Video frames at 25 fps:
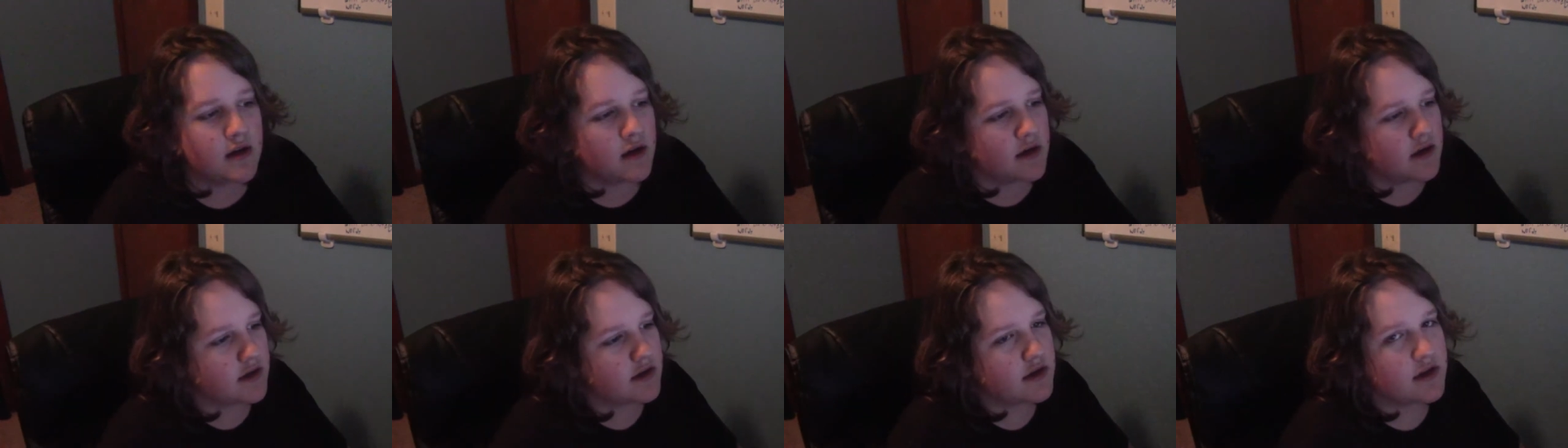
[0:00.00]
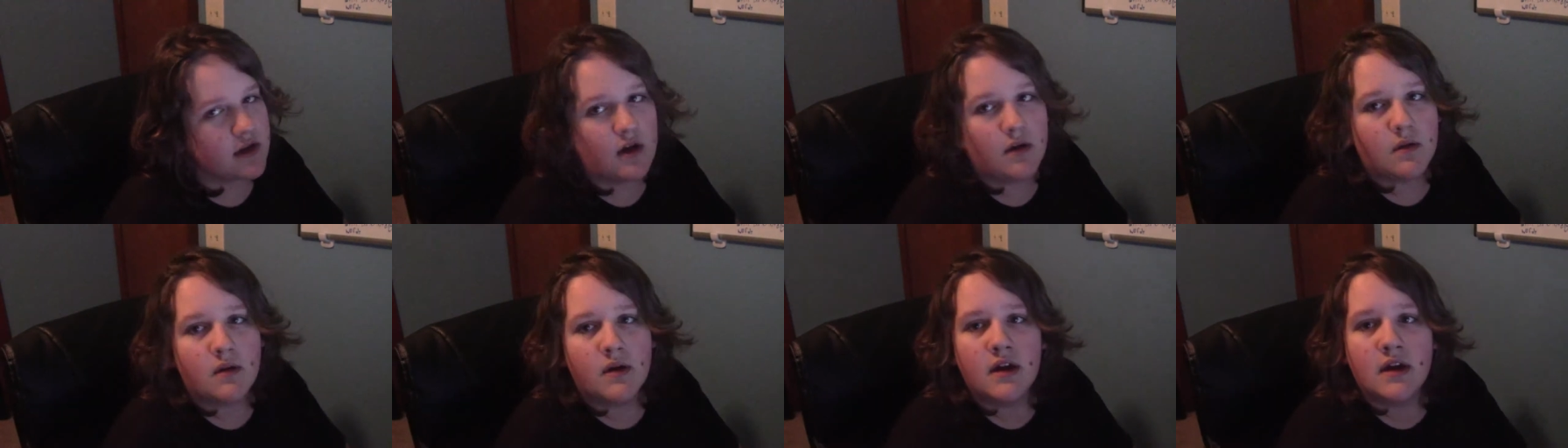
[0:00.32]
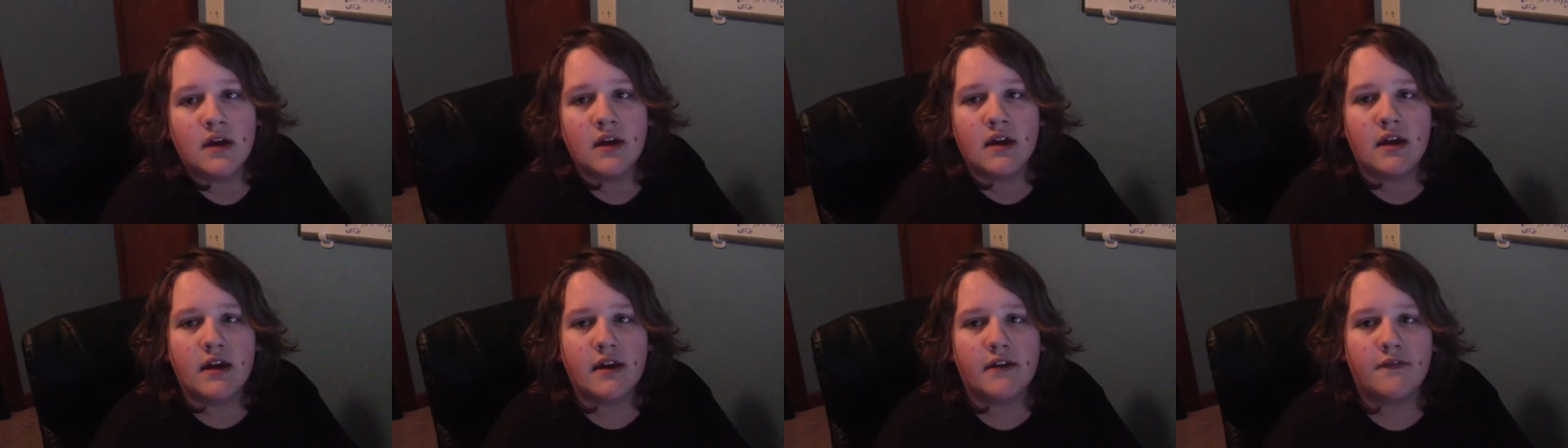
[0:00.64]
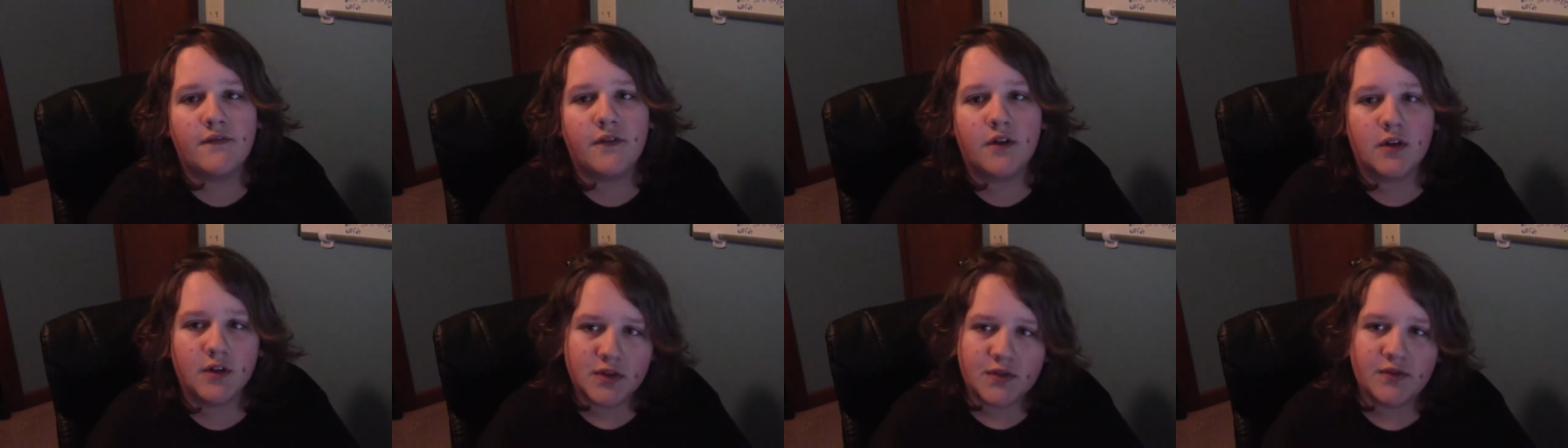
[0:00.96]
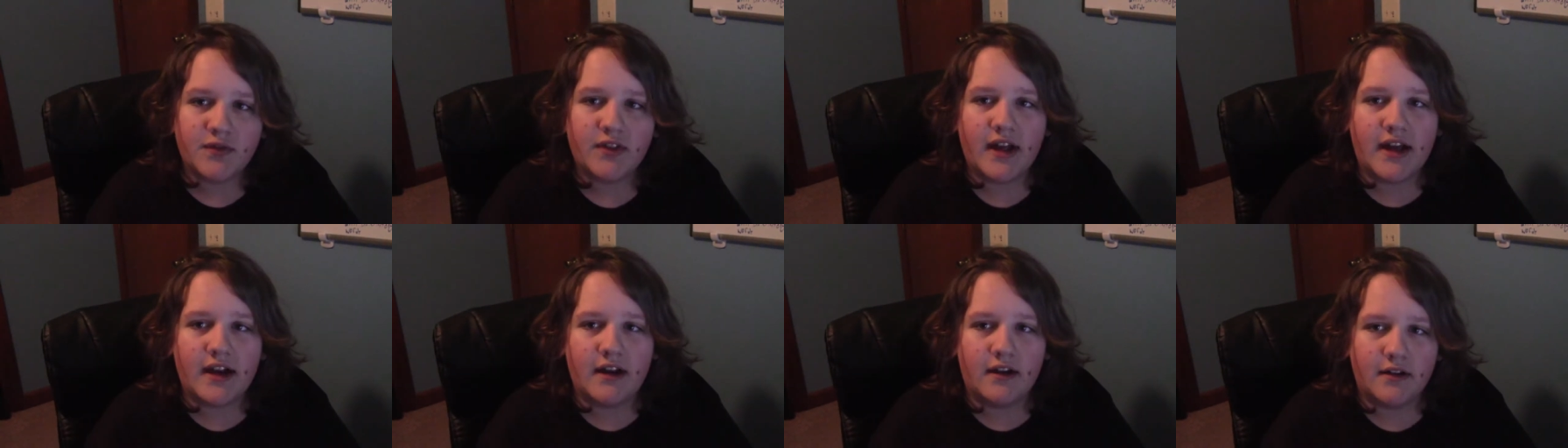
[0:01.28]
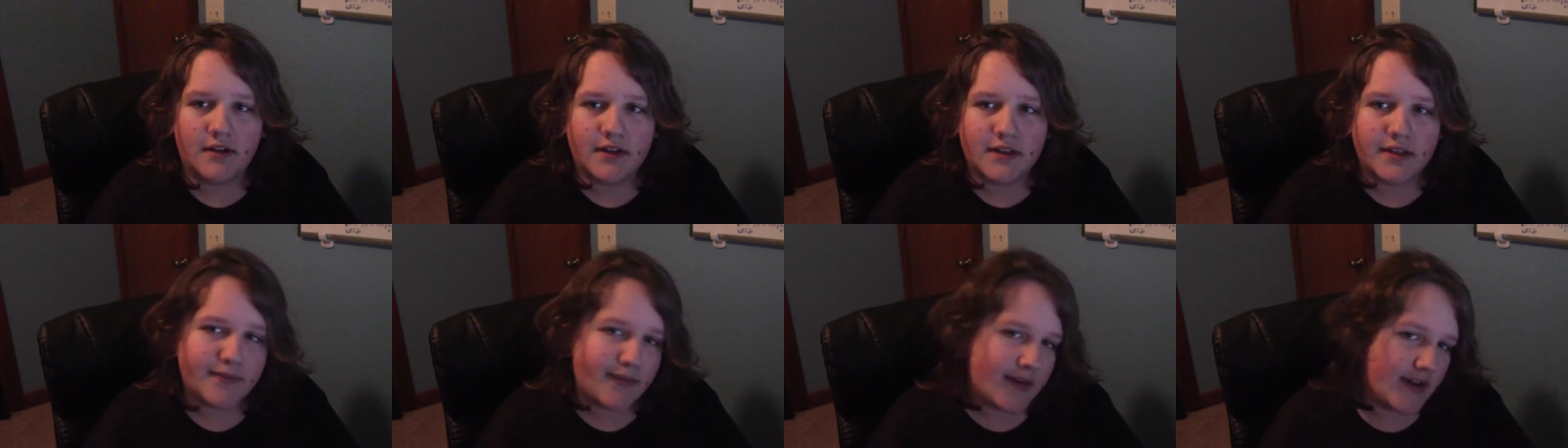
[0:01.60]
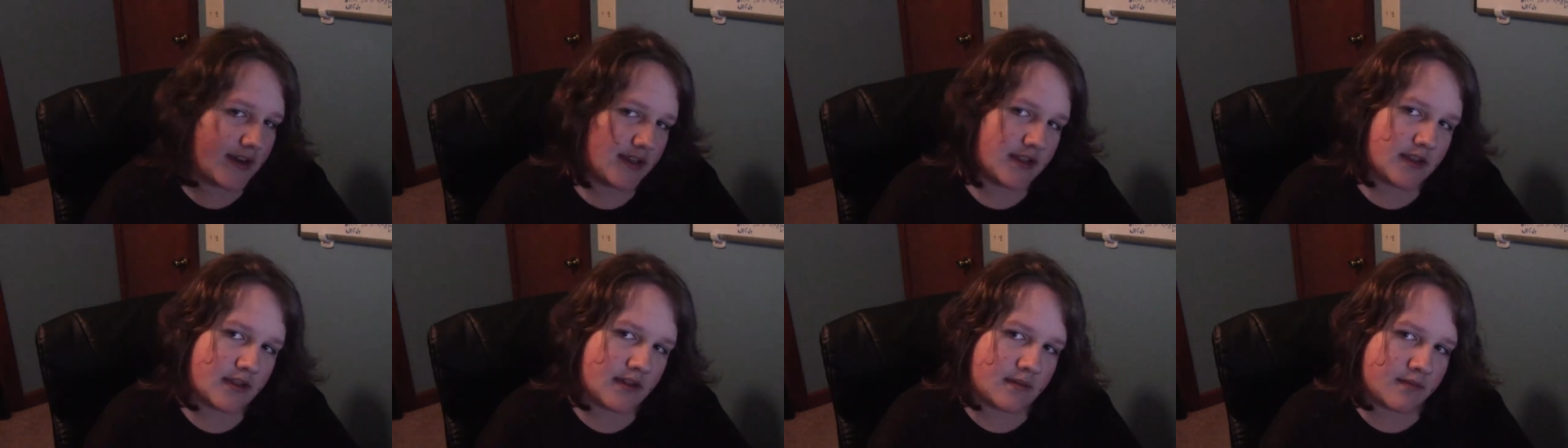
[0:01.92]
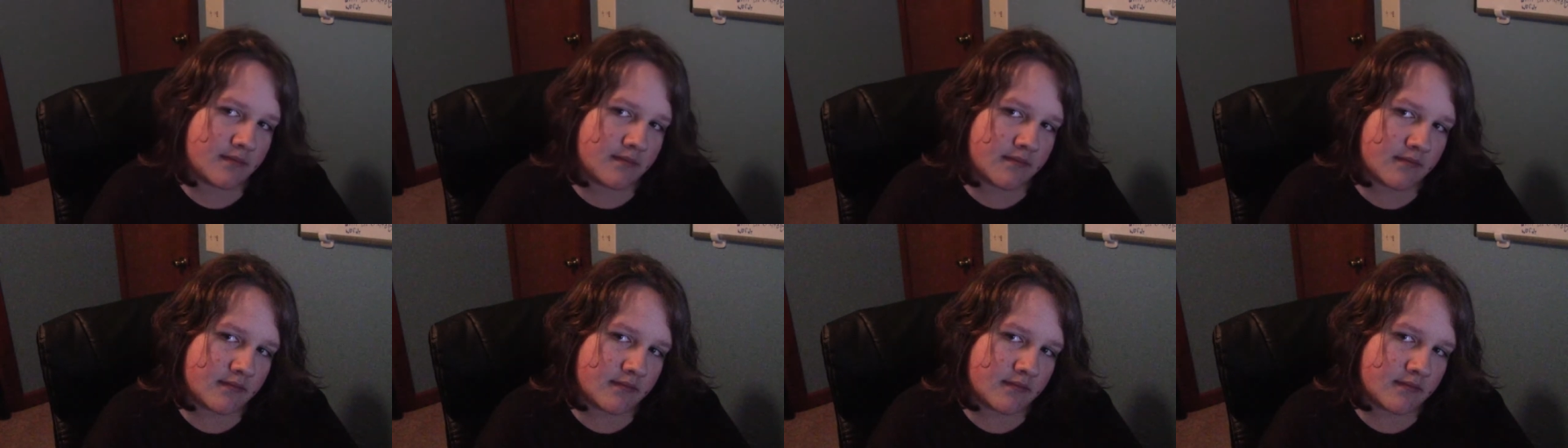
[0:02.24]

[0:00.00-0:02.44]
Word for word: so it falls flat on its face.